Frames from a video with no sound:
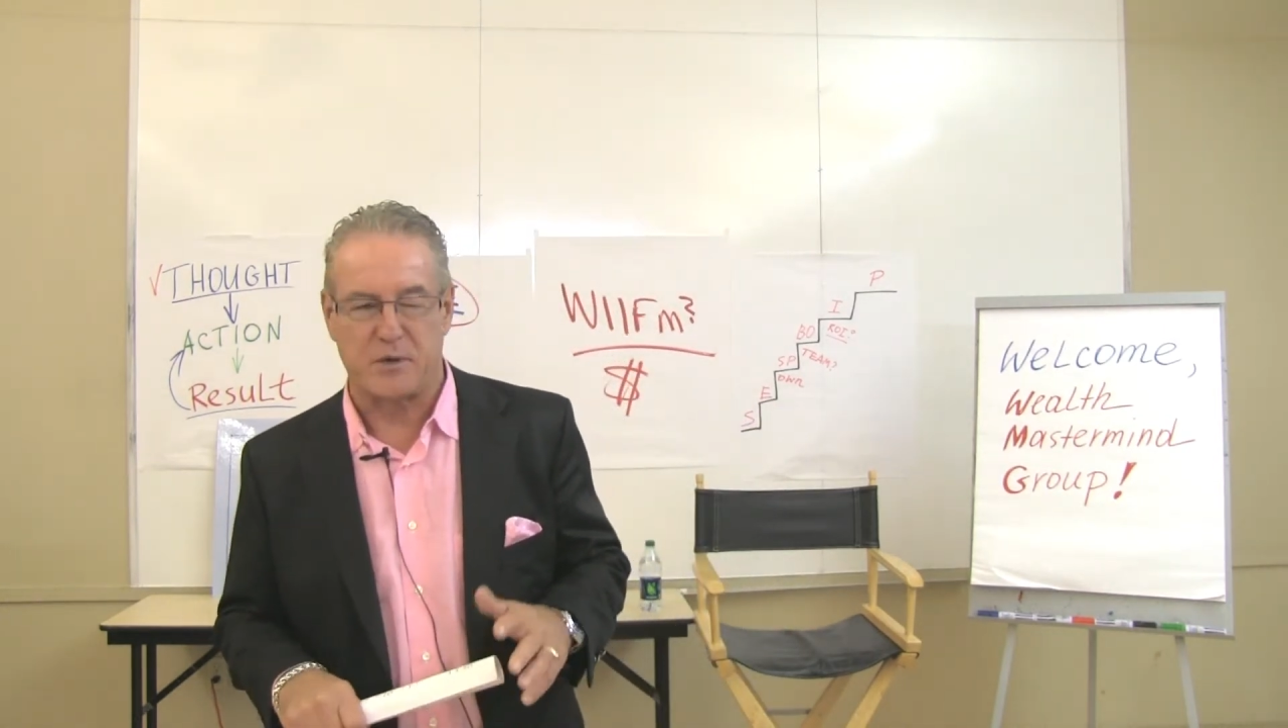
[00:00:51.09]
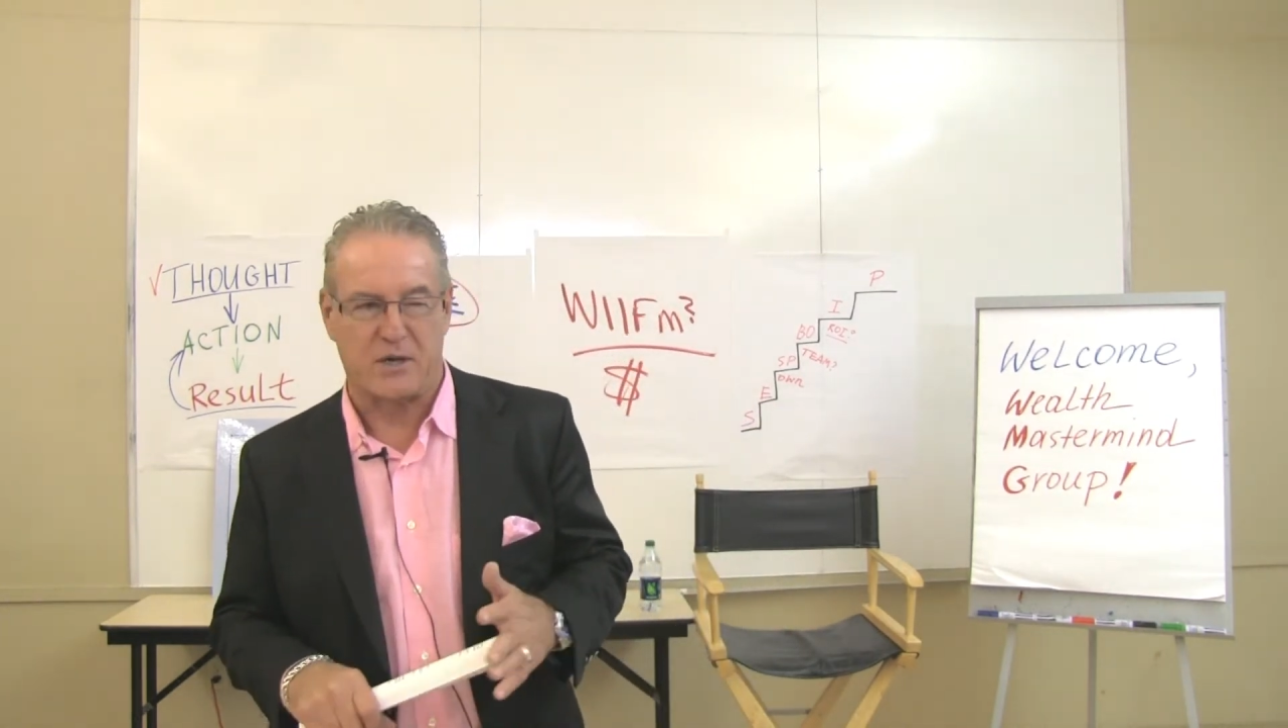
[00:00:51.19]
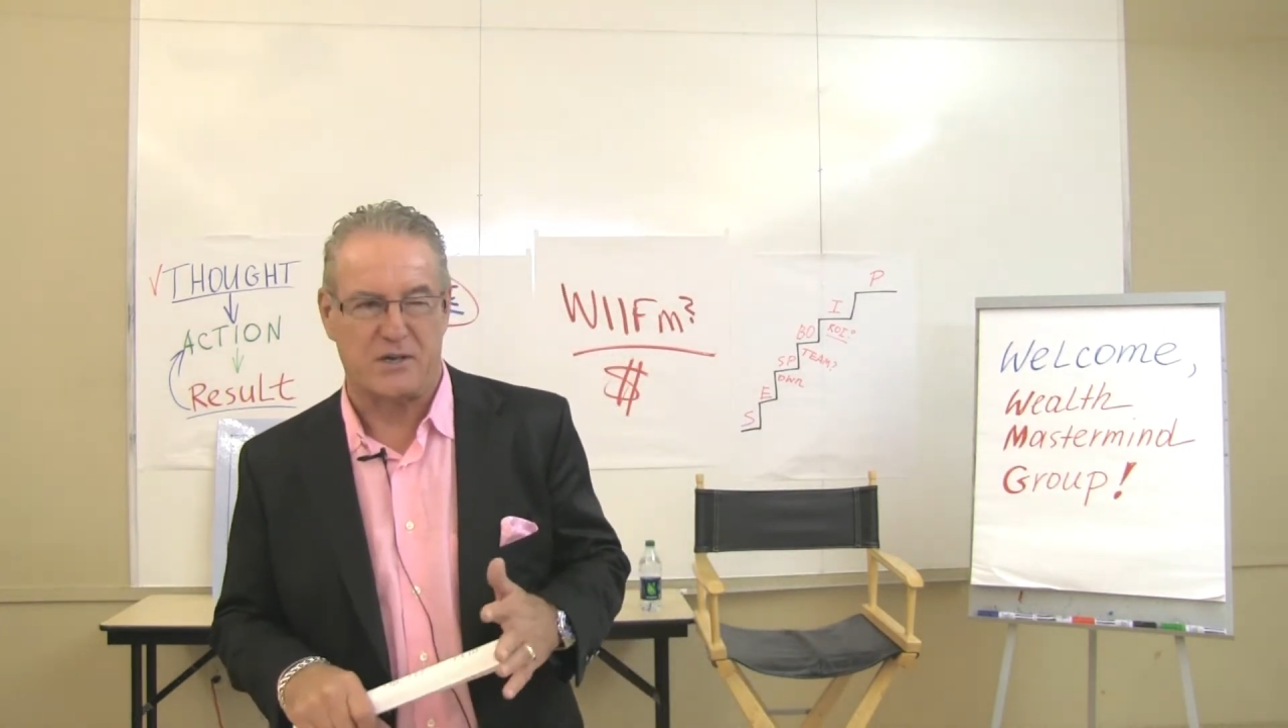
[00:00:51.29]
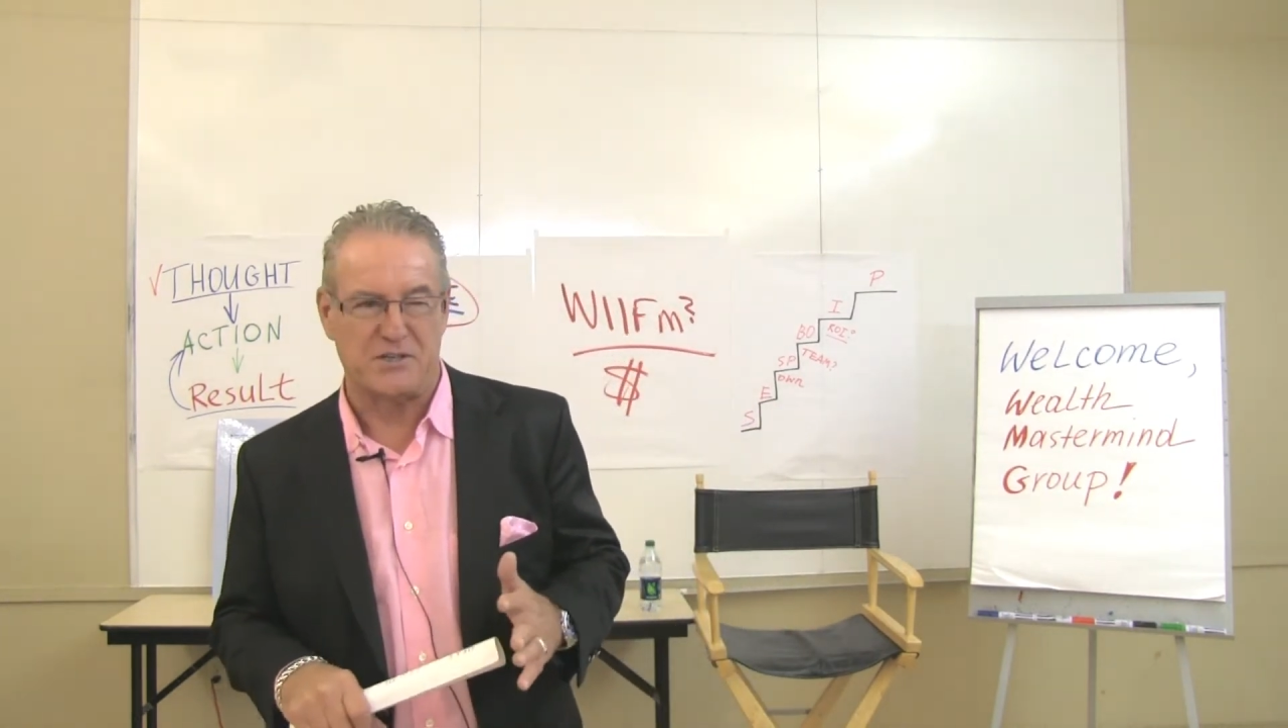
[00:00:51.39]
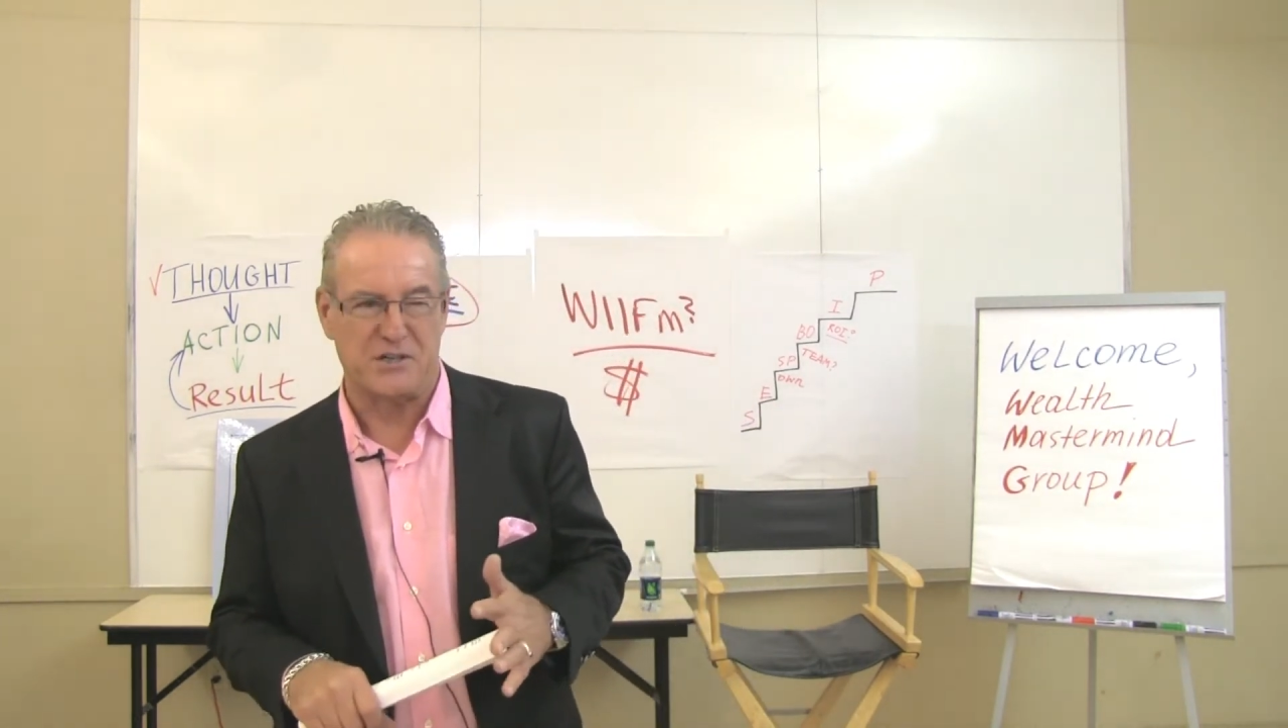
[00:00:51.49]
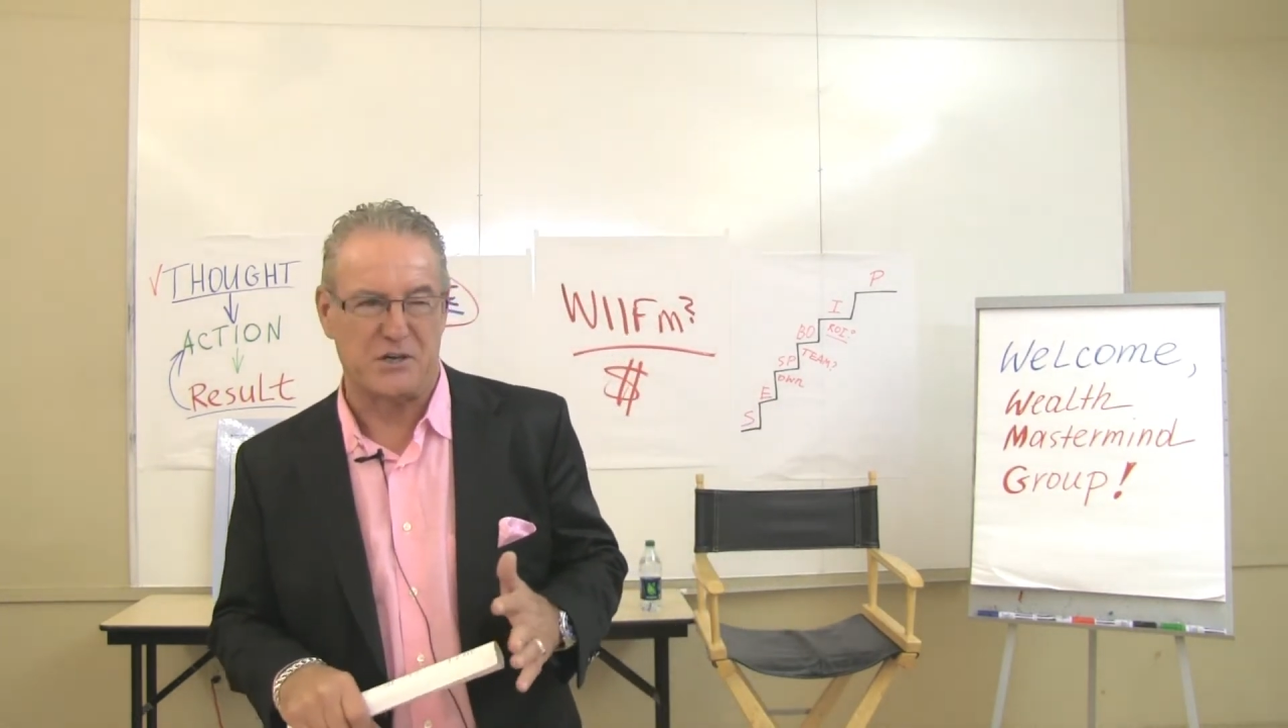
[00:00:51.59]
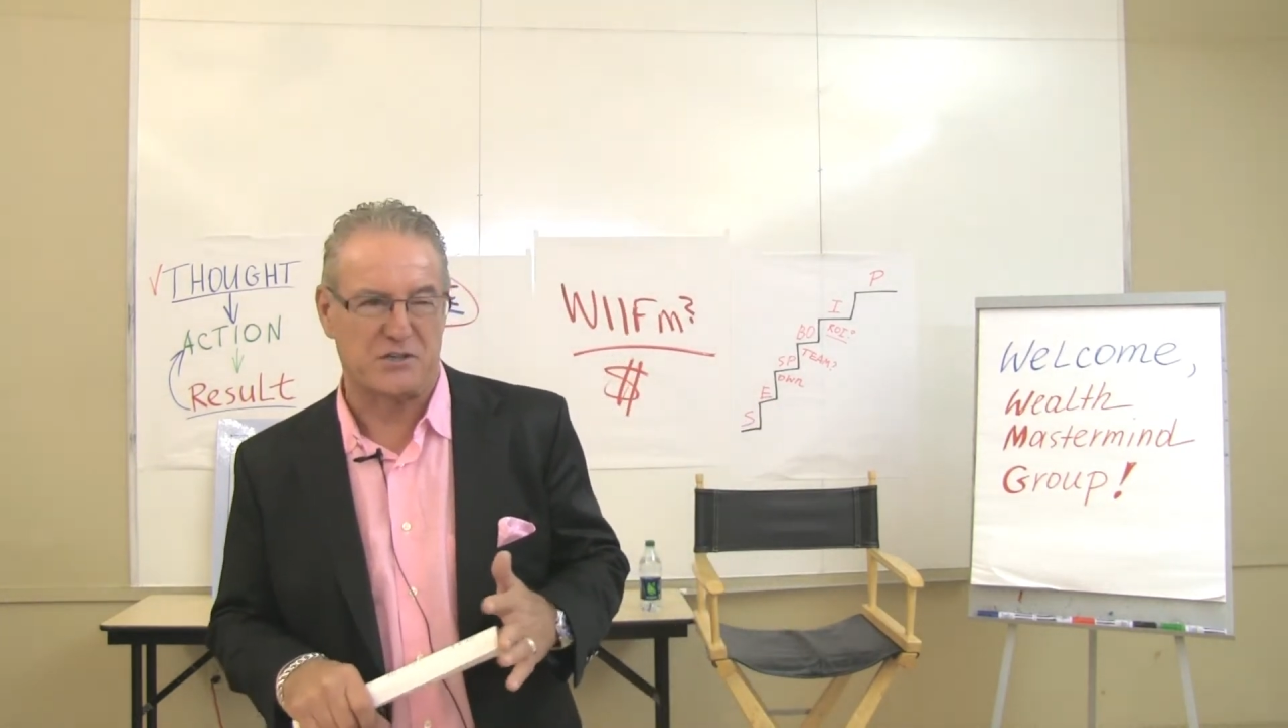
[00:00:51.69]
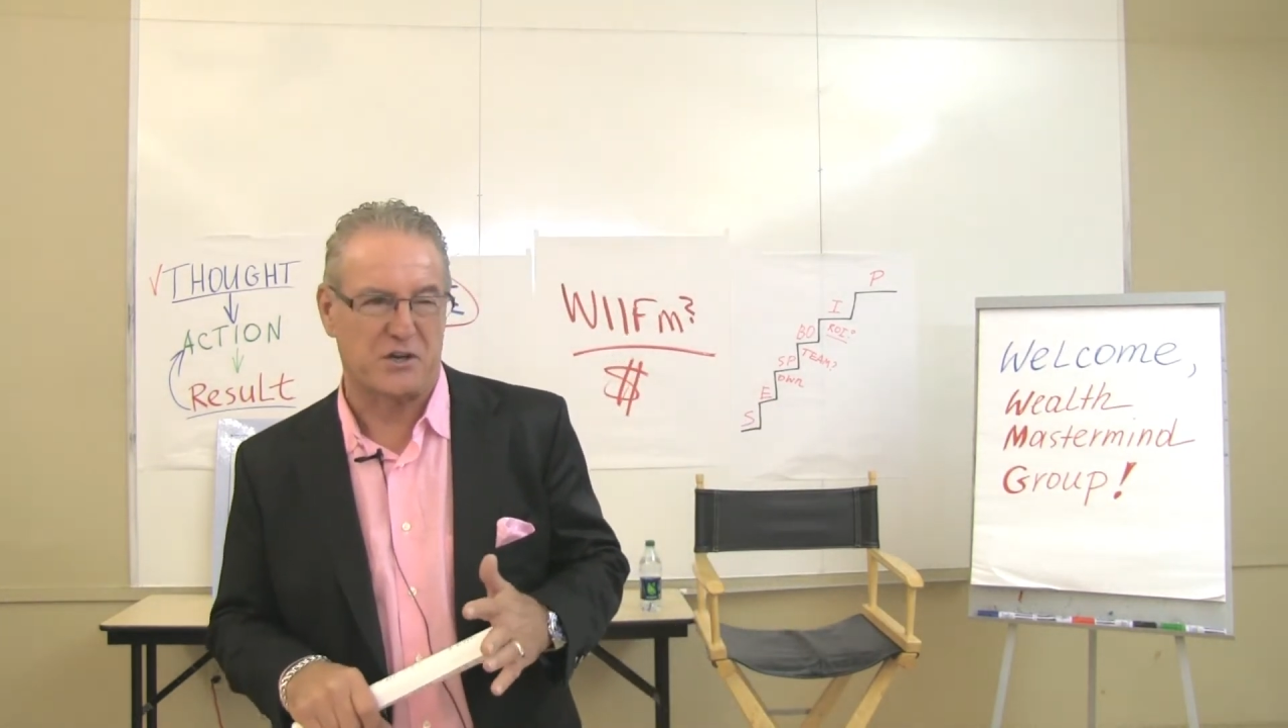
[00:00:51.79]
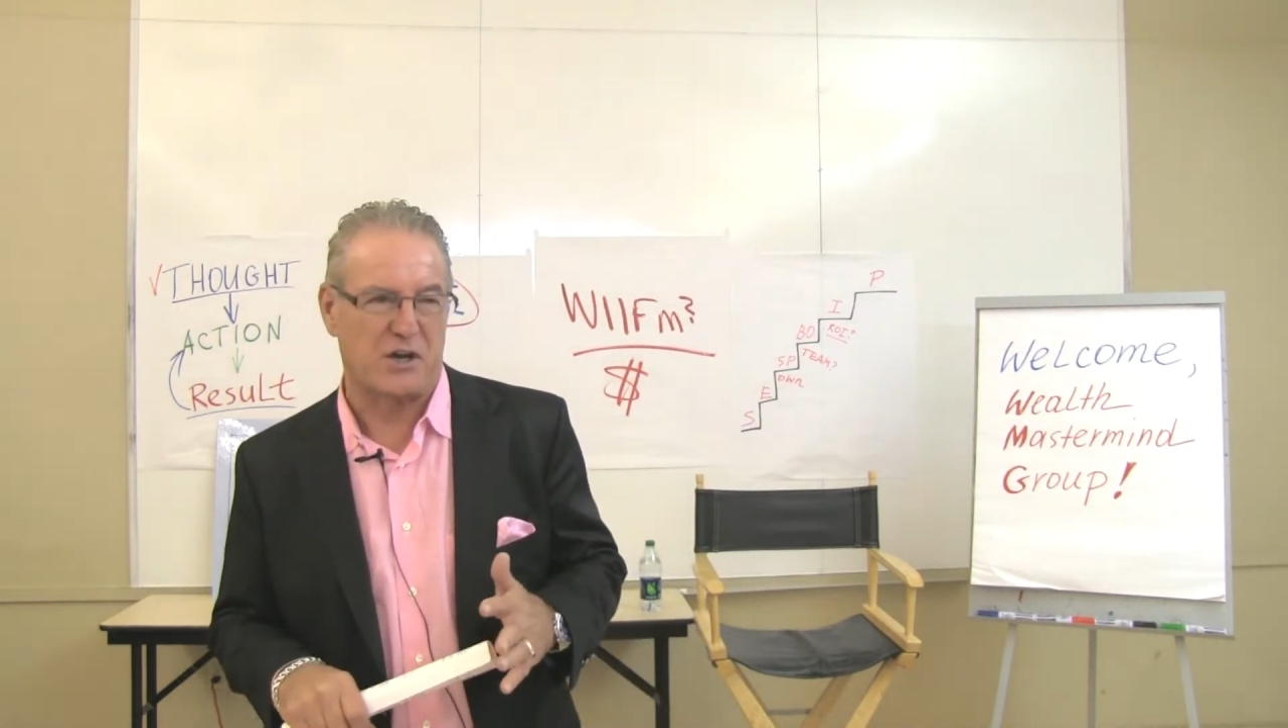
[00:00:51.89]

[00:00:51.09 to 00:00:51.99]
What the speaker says: because years